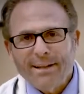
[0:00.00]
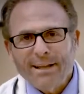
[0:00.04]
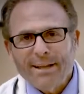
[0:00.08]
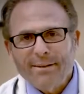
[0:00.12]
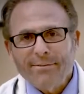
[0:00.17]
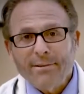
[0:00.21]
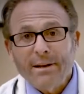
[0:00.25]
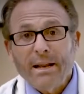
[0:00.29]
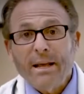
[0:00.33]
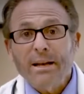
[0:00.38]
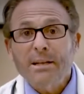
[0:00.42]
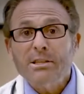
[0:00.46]

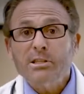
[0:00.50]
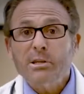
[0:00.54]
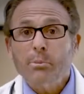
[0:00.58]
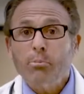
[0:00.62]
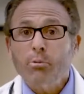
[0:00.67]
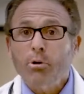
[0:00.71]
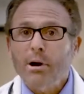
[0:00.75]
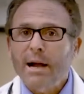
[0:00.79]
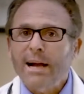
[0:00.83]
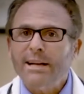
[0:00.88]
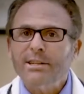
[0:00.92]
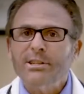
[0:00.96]
David, and as a
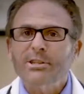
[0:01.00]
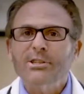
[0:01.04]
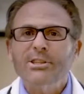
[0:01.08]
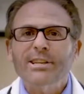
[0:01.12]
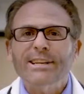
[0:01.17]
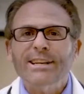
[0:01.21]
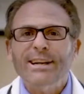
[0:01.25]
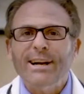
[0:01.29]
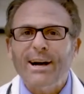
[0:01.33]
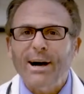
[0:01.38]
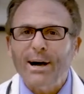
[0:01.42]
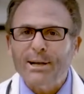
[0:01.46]

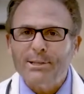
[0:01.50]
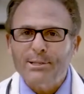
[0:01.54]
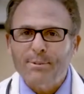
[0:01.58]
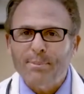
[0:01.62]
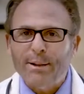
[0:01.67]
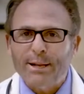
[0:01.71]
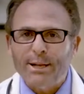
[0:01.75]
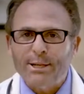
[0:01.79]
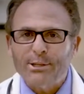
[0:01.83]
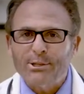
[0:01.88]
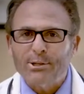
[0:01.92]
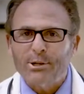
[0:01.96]
practicing
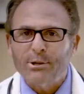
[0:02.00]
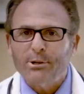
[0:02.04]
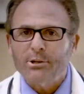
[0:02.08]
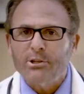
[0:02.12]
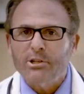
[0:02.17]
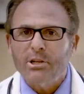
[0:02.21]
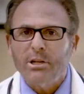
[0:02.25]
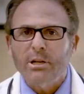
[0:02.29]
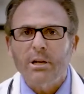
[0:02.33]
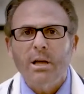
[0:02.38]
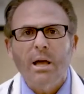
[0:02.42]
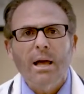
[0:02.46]
cosmetic
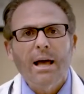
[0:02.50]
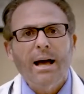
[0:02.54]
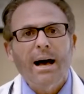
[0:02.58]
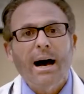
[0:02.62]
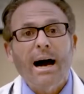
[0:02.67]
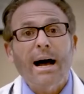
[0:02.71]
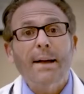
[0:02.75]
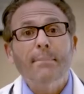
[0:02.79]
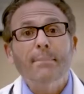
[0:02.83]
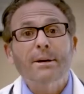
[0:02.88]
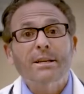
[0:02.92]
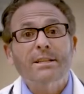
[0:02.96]
surgeon,
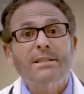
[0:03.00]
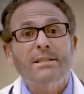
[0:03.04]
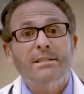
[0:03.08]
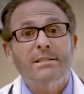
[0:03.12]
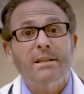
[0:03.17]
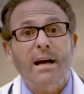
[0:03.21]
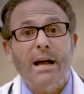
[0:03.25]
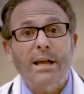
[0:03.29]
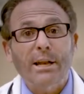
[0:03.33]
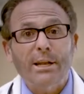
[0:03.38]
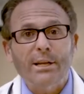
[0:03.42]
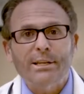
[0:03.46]
I'm
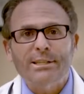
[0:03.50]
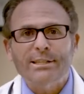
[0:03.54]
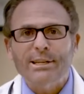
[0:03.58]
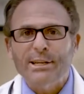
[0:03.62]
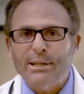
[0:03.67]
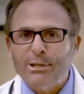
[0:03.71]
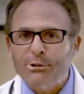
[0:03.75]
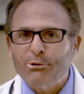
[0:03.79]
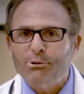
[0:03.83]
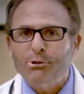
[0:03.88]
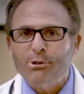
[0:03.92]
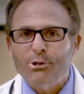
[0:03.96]
excited to
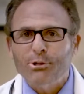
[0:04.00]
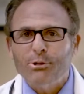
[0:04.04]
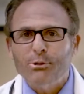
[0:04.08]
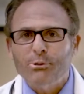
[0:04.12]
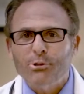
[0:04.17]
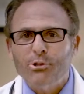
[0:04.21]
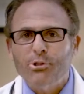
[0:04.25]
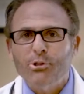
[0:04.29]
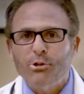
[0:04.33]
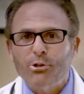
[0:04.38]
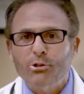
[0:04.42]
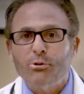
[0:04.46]

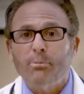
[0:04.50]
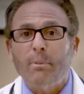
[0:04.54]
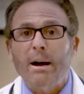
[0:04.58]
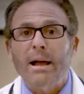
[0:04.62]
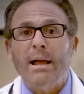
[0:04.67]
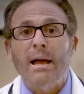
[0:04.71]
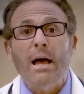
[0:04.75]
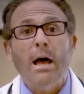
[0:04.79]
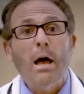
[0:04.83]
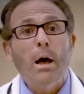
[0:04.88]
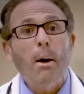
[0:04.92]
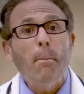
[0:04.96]
introduce you to
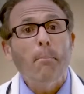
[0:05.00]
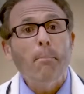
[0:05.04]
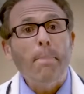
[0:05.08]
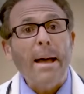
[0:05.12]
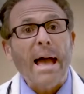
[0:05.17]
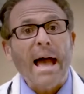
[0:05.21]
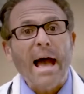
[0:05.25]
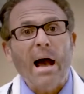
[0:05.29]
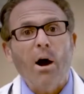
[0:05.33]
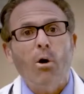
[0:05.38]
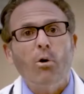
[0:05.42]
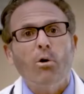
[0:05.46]
my
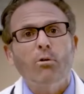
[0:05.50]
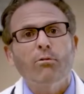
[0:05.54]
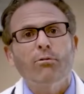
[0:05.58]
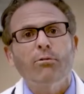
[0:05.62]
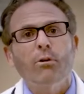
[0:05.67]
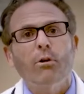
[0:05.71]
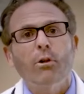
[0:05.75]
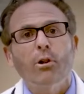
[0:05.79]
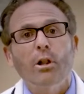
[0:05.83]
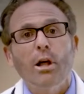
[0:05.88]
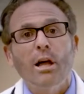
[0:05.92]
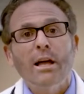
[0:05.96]

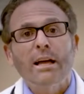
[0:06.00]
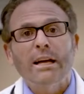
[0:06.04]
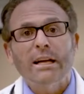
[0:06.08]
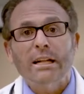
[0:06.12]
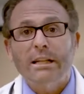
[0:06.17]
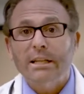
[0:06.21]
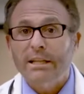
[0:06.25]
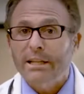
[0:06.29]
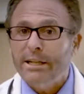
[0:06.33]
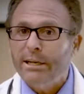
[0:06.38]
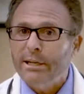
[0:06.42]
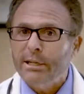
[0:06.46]
powerful,
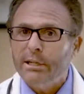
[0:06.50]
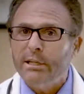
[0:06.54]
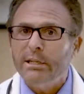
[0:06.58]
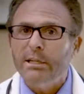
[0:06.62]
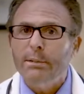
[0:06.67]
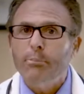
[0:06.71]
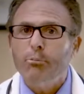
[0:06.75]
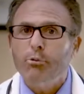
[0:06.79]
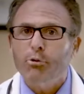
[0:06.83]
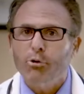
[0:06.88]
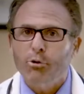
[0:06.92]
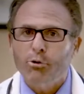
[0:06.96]

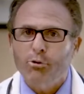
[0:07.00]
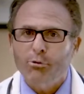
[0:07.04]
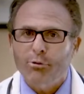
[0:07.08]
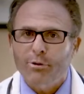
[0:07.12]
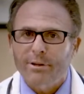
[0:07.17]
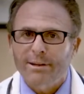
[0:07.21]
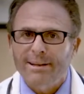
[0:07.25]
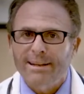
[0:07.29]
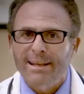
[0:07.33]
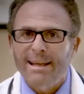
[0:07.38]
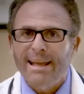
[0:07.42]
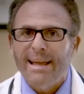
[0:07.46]
clinically
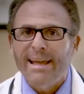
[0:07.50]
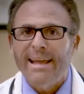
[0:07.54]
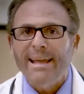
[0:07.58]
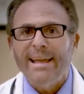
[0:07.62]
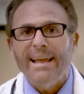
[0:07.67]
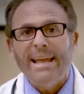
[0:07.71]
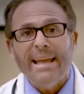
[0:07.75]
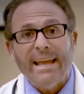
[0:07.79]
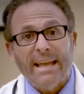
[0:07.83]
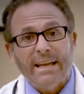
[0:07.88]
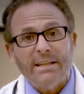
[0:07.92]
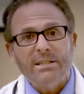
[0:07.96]
proven
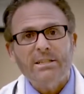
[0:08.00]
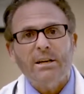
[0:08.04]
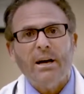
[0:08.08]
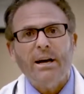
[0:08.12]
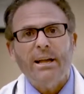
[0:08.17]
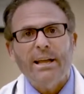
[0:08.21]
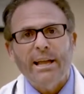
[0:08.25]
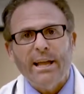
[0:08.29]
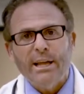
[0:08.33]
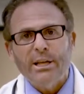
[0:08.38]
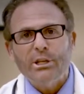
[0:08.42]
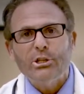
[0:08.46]

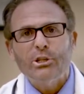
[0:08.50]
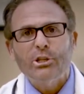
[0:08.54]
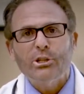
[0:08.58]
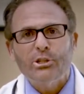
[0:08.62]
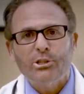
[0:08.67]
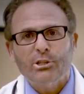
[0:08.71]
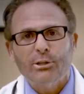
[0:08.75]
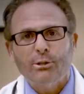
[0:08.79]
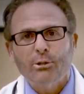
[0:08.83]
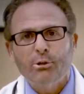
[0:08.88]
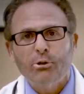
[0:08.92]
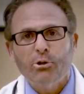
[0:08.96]
anti-aging
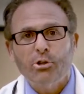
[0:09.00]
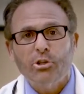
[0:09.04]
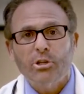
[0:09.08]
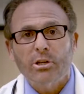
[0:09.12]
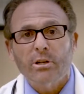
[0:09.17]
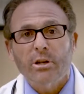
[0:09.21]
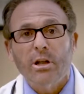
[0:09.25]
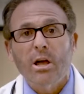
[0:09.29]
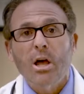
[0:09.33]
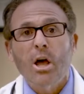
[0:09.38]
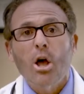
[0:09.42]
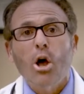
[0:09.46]

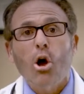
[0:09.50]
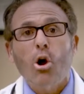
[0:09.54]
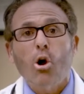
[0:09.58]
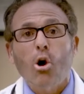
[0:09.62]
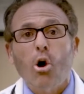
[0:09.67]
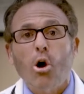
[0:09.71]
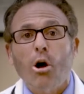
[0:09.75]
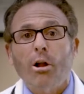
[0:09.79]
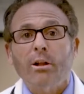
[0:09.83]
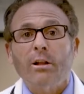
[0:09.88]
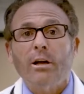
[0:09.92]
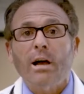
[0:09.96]
solution
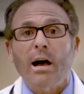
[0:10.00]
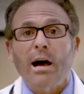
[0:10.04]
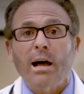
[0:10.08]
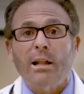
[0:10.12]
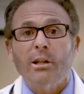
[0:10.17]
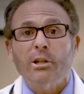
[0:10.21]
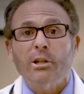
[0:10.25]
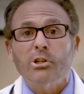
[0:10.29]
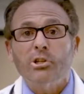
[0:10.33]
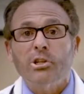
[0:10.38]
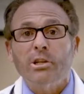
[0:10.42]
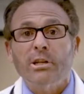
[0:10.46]
called
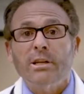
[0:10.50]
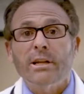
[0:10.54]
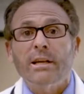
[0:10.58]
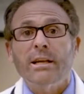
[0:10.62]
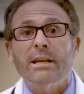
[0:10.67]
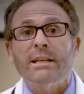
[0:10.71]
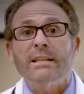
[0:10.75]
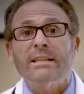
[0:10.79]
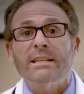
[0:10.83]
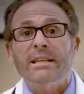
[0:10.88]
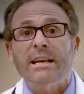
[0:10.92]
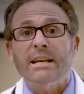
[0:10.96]
Kollagen
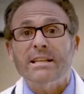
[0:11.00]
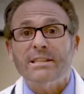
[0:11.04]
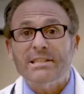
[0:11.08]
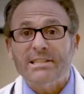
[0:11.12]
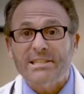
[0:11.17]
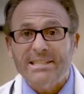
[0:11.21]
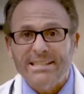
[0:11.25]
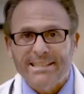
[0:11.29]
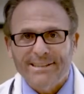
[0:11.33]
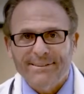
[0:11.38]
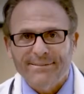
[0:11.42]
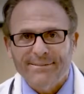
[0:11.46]

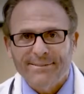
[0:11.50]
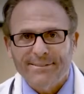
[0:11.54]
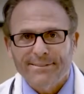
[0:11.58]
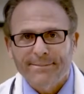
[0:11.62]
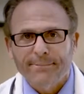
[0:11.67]
Intensiv.